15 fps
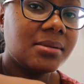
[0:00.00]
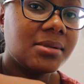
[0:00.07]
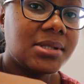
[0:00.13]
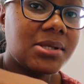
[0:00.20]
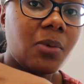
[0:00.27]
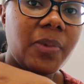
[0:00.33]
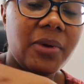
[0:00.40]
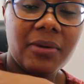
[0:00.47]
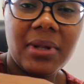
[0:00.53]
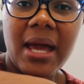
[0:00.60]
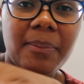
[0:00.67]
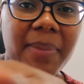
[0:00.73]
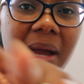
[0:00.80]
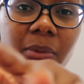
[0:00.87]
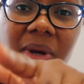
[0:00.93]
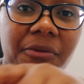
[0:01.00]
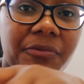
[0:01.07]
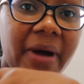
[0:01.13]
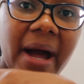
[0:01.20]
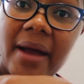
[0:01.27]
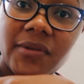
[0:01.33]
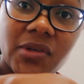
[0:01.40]
So be like by week
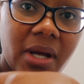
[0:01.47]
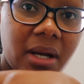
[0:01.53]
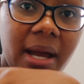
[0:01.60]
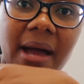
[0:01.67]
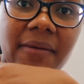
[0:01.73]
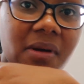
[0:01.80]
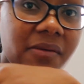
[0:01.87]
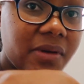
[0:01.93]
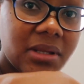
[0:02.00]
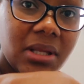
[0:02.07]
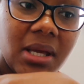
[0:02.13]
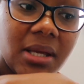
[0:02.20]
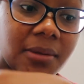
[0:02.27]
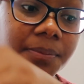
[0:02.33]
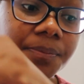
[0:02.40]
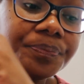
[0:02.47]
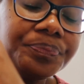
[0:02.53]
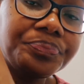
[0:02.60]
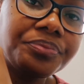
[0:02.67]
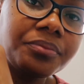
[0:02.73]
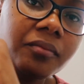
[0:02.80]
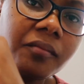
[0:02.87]
5, try to have everything,
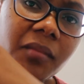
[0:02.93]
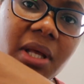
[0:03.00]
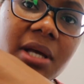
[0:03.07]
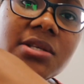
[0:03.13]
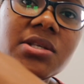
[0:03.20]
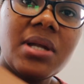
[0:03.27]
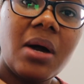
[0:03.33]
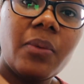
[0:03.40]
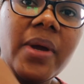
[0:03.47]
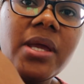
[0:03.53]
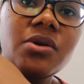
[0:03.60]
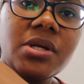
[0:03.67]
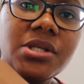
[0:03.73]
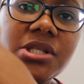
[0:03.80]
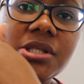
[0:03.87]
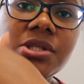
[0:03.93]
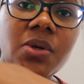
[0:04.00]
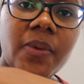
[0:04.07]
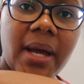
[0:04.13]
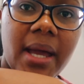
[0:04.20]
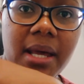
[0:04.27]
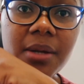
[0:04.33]
so that way you could just
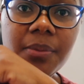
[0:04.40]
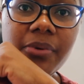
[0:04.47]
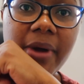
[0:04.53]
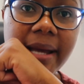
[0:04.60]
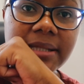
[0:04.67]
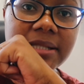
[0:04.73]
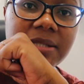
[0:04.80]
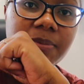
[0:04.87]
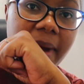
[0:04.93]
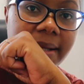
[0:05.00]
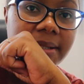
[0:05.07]
go ahead and practice